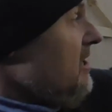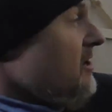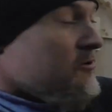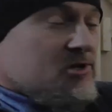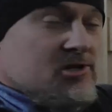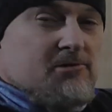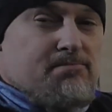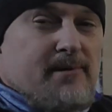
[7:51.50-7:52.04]

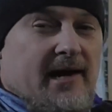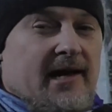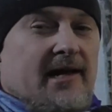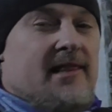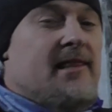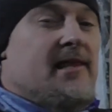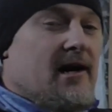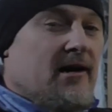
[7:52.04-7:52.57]
It's just been a
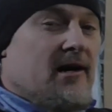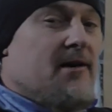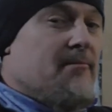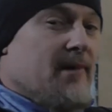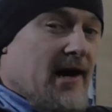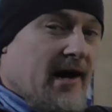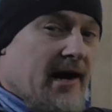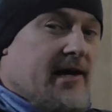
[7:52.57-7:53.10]

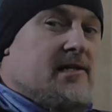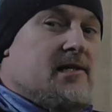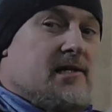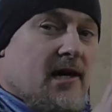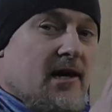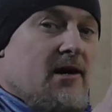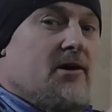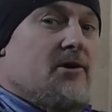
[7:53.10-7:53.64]
nightmare.
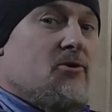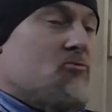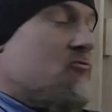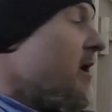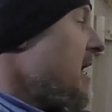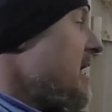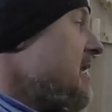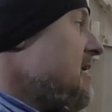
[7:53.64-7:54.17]
Internal
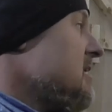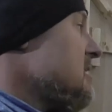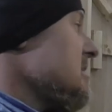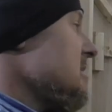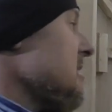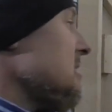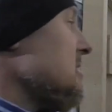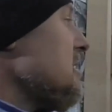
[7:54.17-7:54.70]

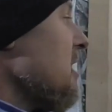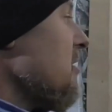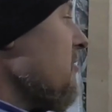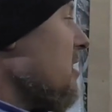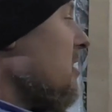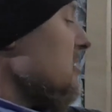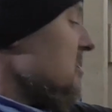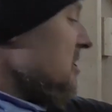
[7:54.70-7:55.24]
radiuses are so
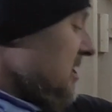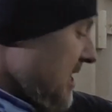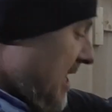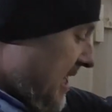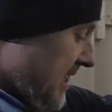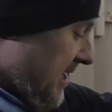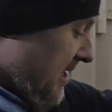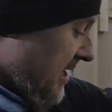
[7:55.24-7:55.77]
hard to sand.